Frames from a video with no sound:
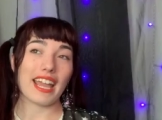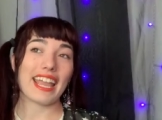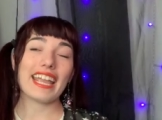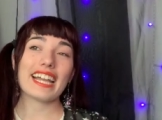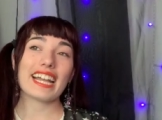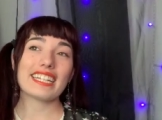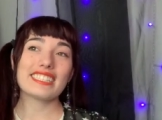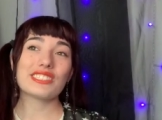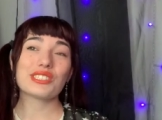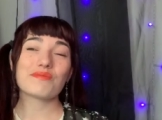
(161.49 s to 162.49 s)

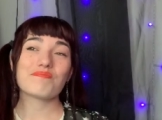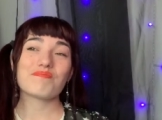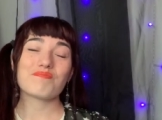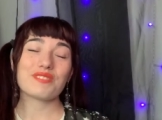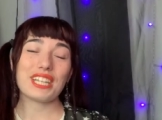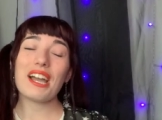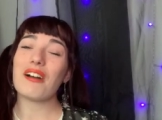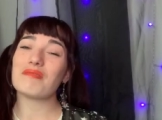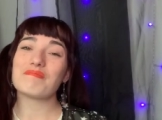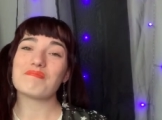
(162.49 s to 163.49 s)
And yeah,
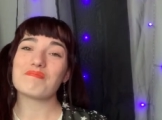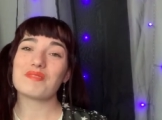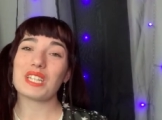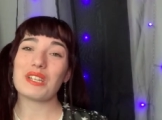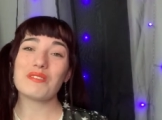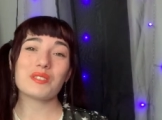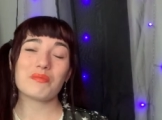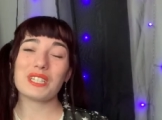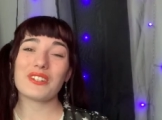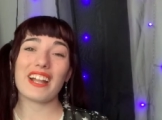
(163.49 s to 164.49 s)
it was
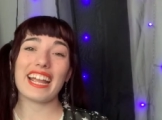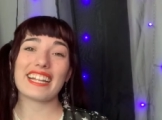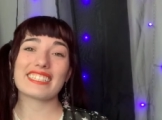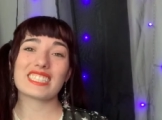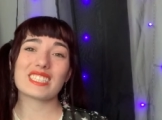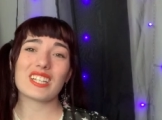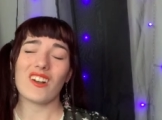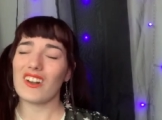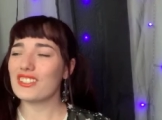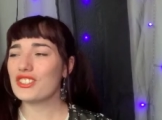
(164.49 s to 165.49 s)
pretty great.
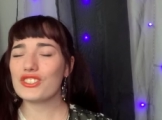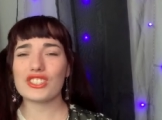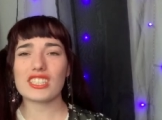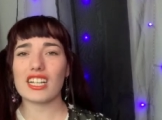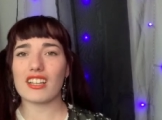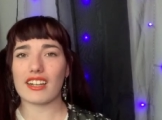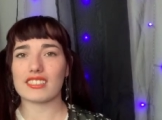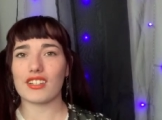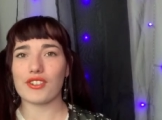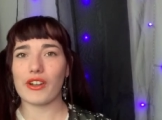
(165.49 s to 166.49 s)
Also, there's just like a lot of
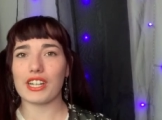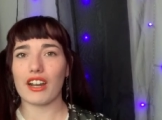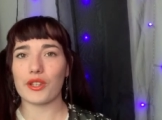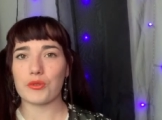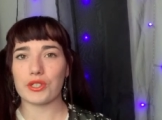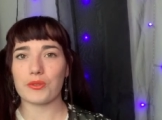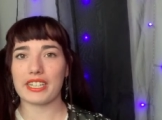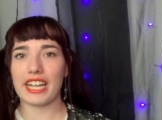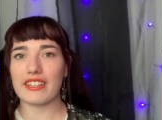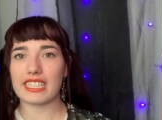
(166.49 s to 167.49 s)
stuff going on in the world right
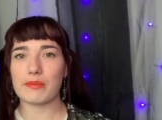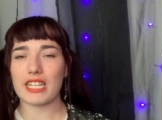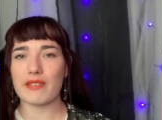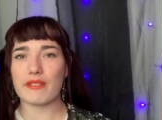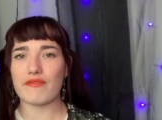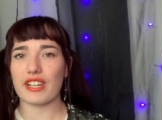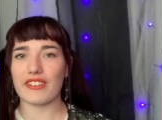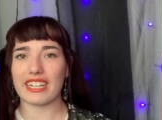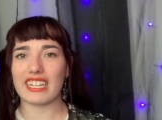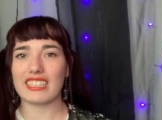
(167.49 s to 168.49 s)
now that's making me
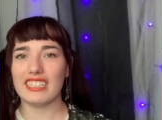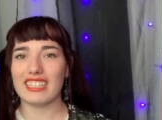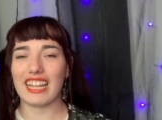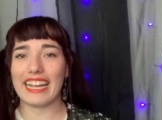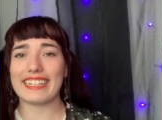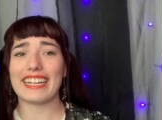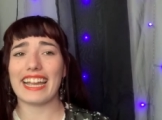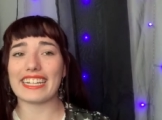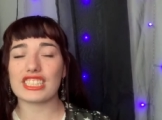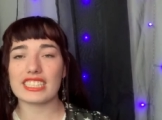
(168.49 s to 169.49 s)
very like
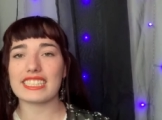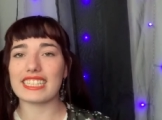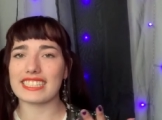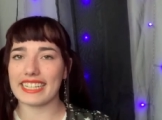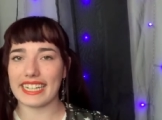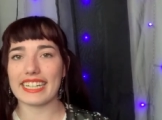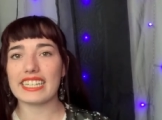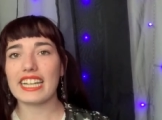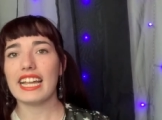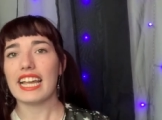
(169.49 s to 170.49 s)
anxious and
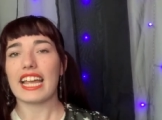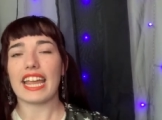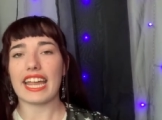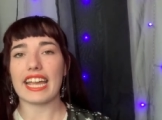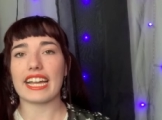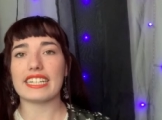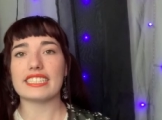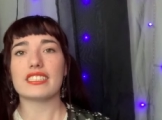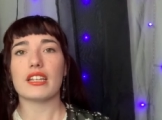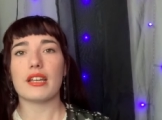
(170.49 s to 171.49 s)
sad,
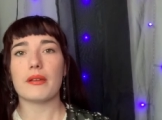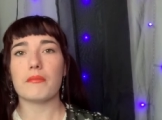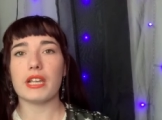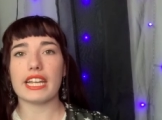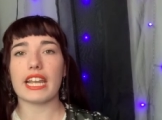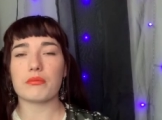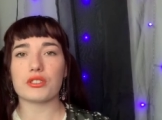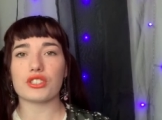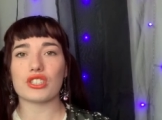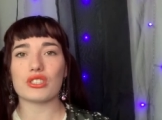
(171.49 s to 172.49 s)
and being
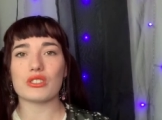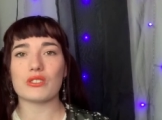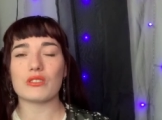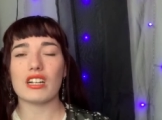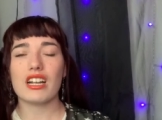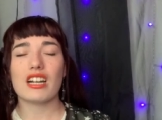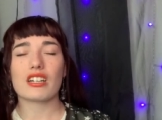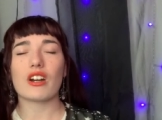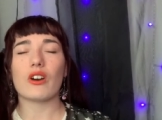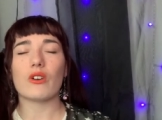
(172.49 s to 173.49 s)
able to
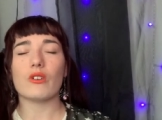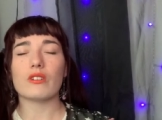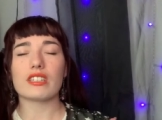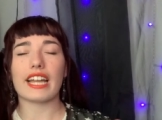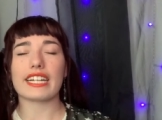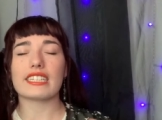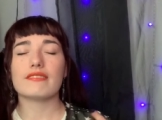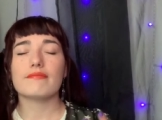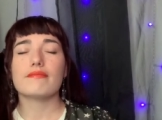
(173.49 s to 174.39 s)
go like